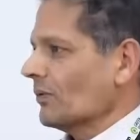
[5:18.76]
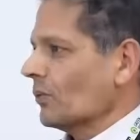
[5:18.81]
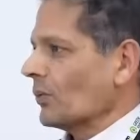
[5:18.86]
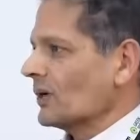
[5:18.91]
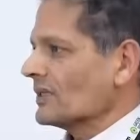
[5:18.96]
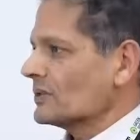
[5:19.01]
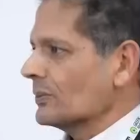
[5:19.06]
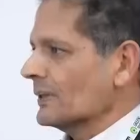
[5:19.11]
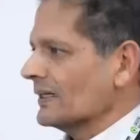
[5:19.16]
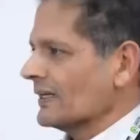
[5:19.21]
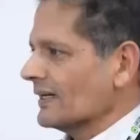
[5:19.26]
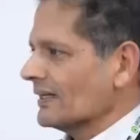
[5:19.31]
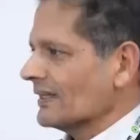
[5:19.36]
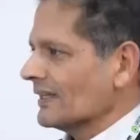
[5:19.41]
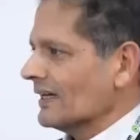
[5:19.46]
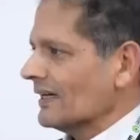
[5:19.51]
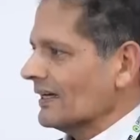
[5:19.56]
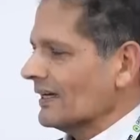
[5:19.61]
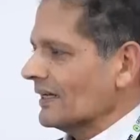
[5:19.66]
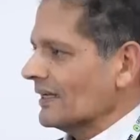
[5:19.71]
Once we did
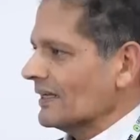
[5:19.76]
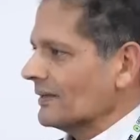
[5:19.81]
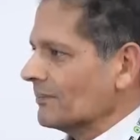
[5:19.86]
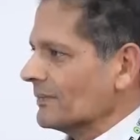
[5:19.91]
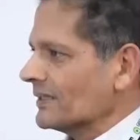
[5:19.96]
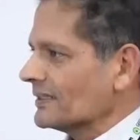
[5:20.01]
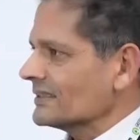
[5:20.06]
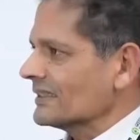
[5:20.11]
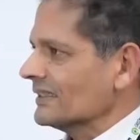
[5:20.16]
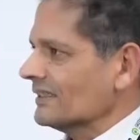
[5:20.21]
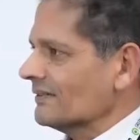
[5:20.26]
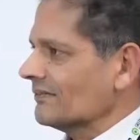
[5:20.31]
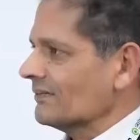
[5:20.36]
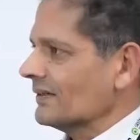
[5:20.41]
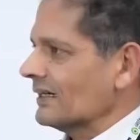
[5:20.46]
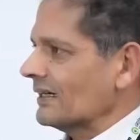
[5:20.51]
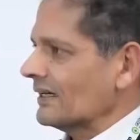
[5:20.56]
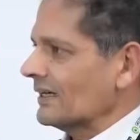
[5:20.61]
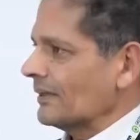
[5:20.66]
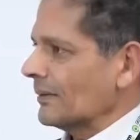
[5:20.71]
the immersive
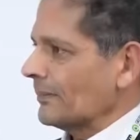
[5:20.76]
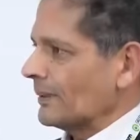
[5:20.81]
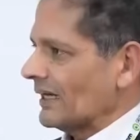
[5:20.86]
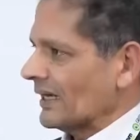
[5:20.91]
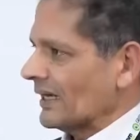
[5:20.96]
uh,